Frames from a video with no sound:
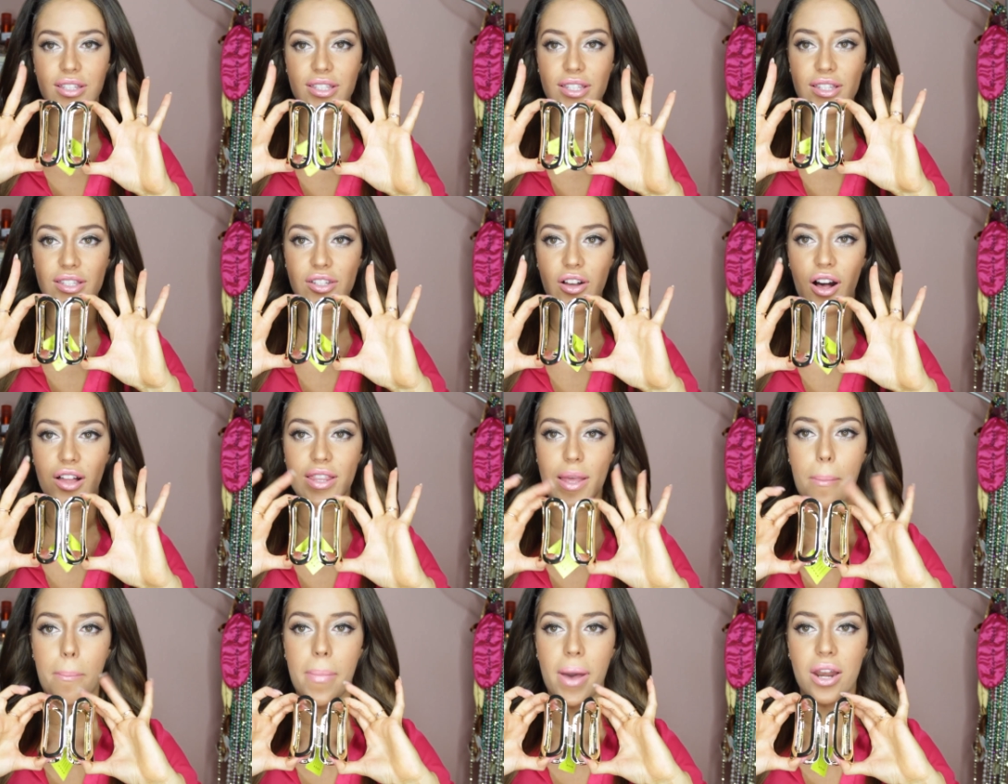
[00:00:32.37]
this is
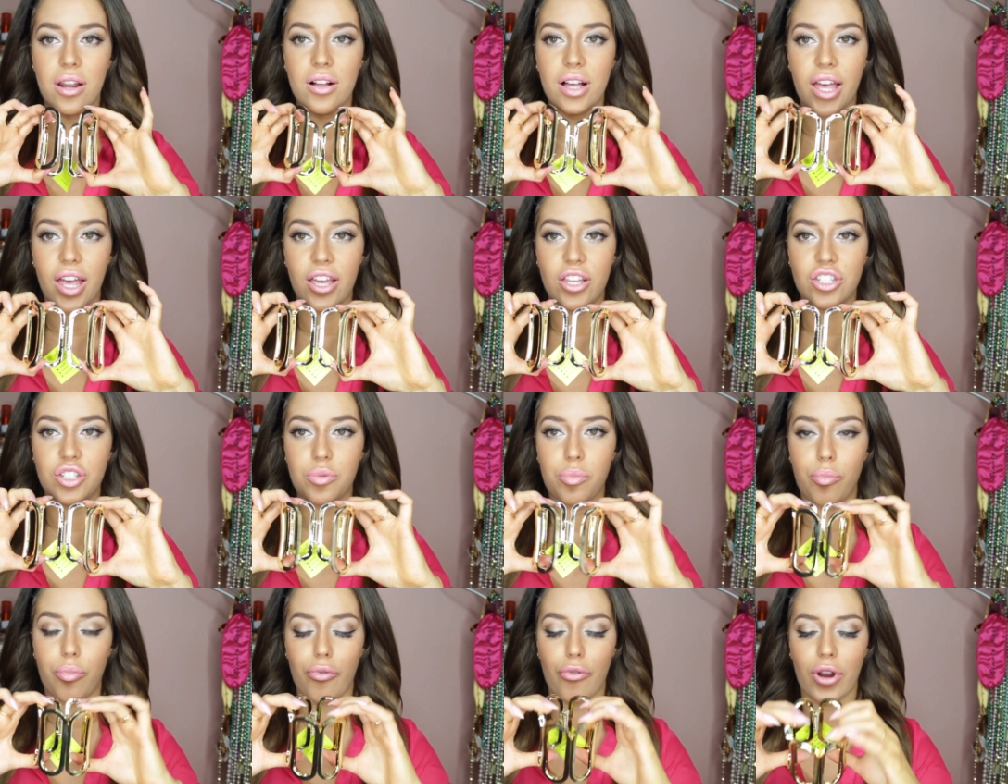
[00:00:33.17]
called the metal
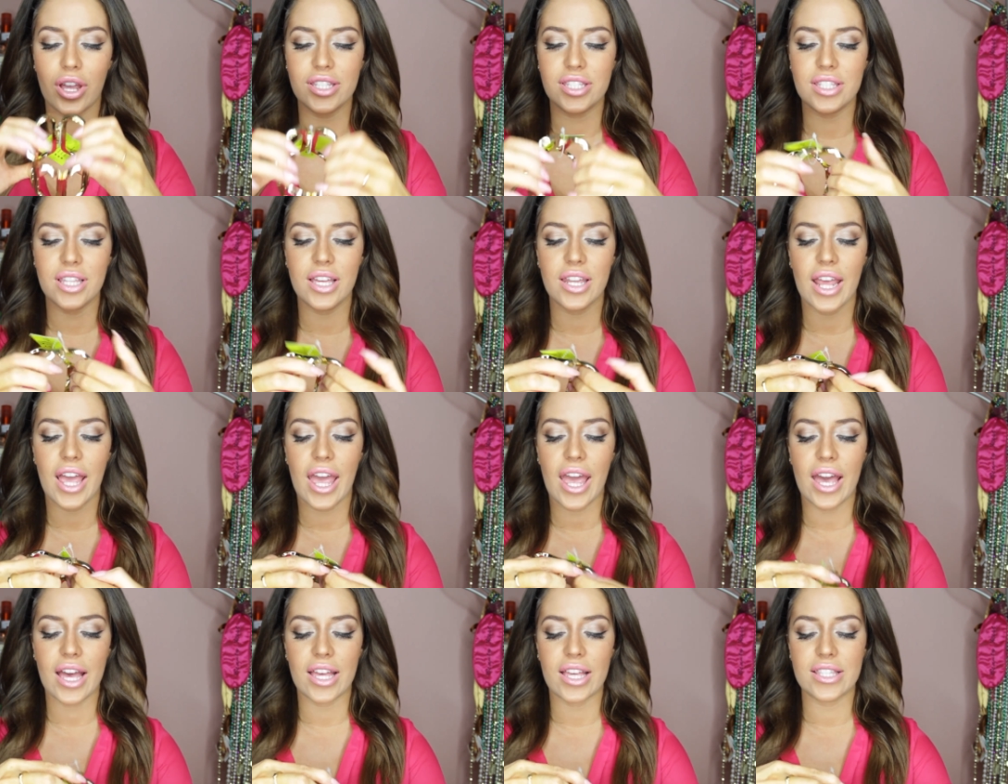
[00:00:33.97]
hinge bracelet
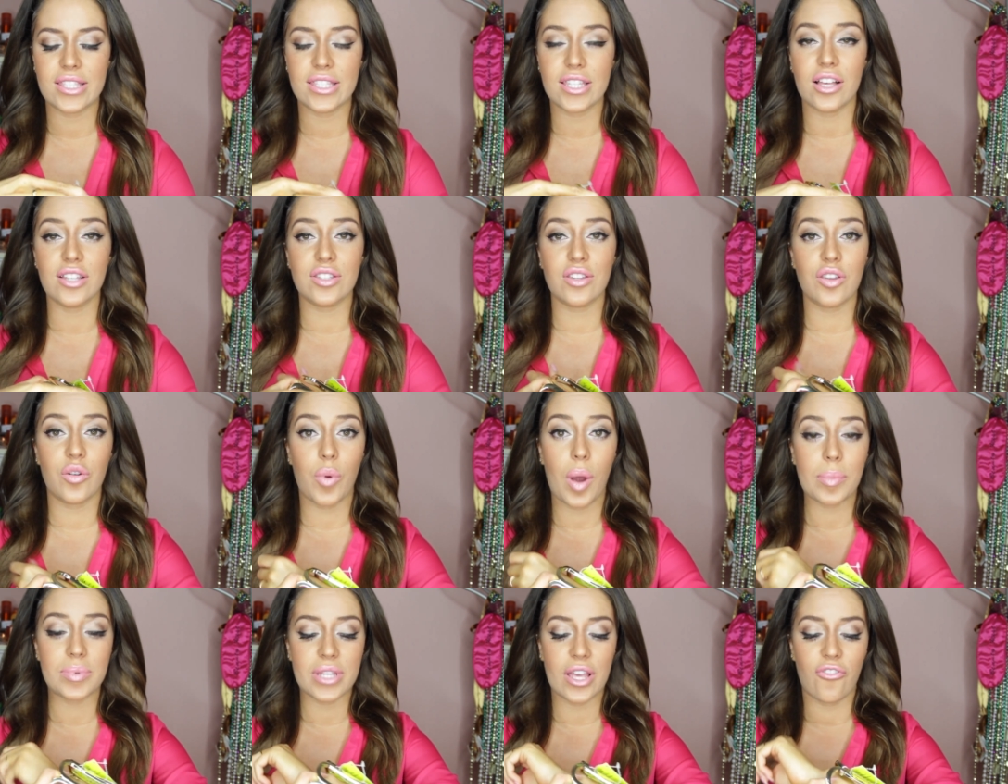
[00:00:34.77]
and it sells on the
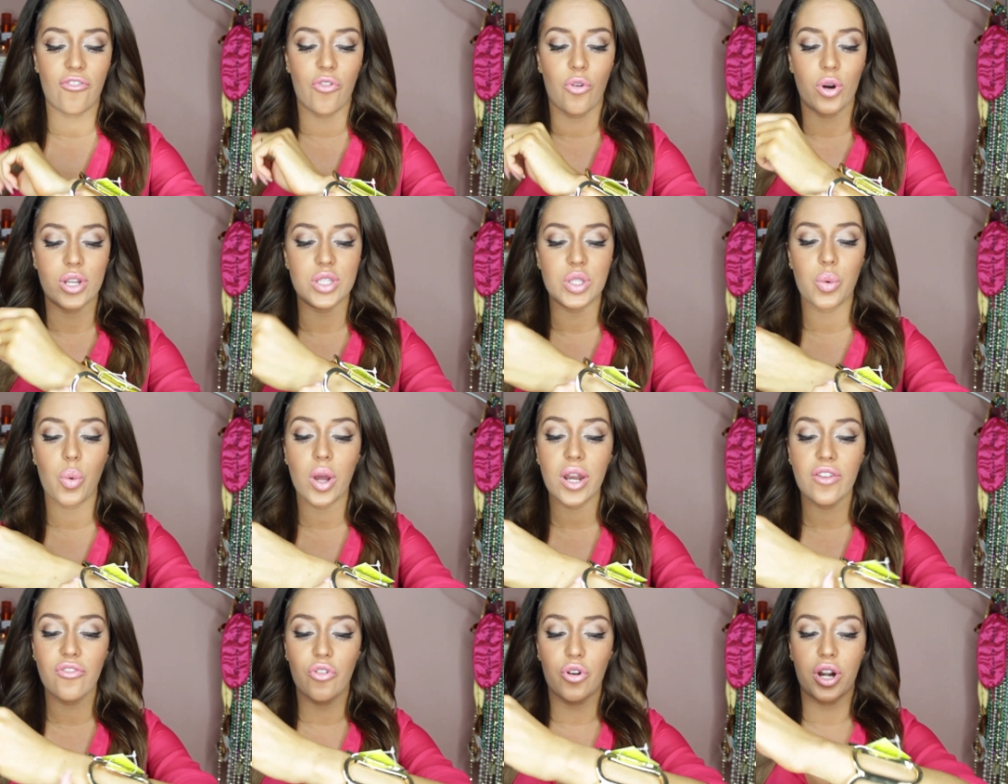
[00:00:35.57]
website for
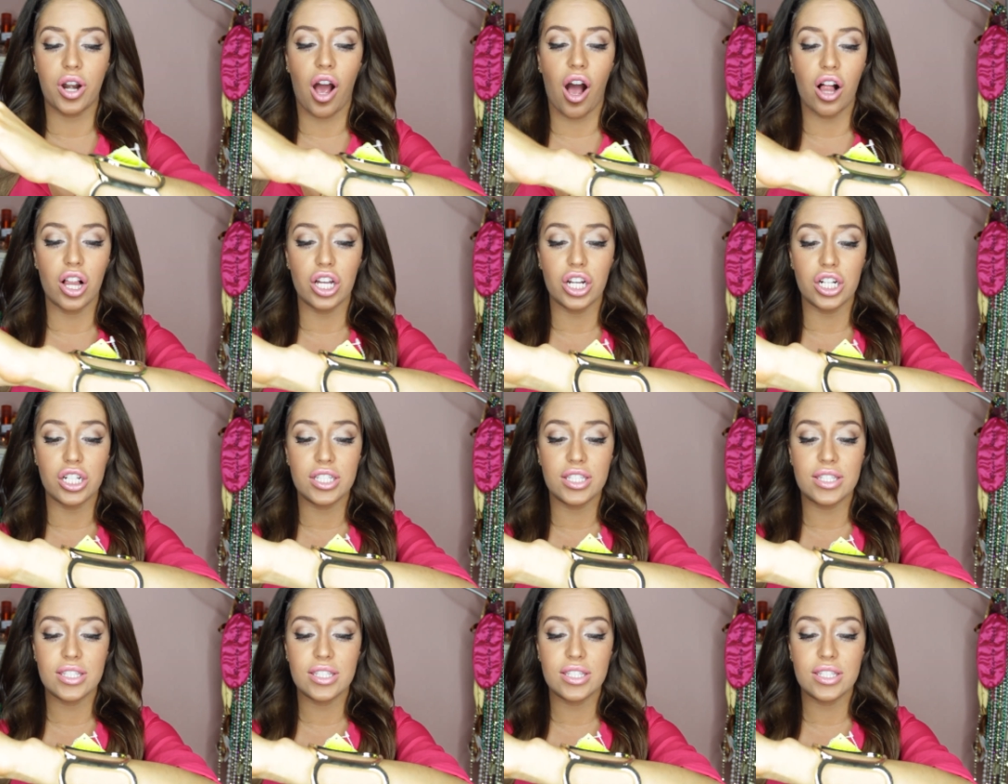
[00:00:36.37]
$24.